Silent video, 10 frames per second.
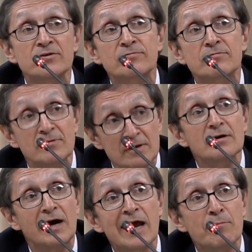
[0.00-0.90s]
And
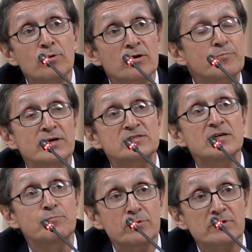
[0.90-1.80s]
I applaud
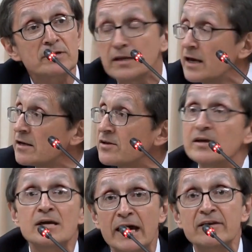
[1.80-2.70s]
President Putin
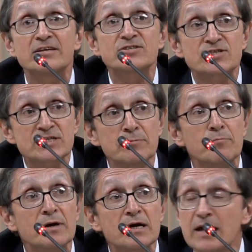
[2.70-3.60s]
and his
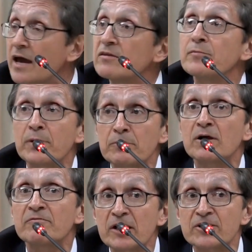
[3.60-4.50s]
team and the
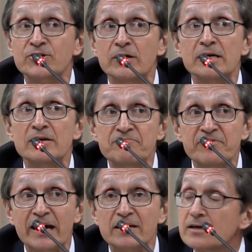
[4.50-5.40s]
people of Russia, in
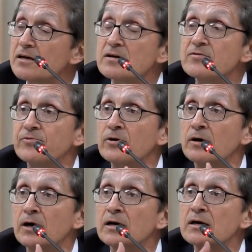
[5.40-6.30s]
fact,
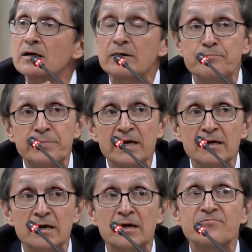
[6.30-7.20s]
for
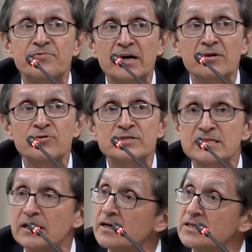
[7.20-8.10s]
being very
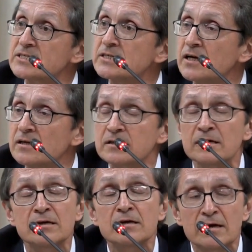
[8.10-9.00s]
resilient
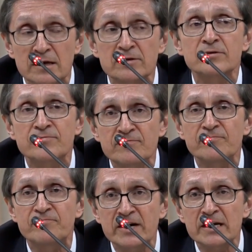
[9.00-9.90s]
and
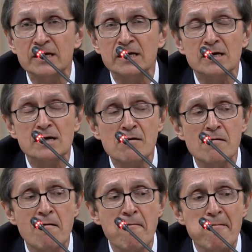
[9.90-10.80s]
very,
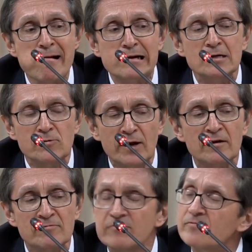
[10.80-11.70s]

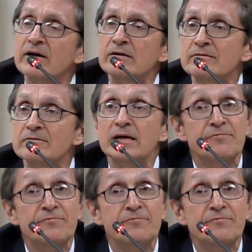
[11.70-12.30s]
well, very,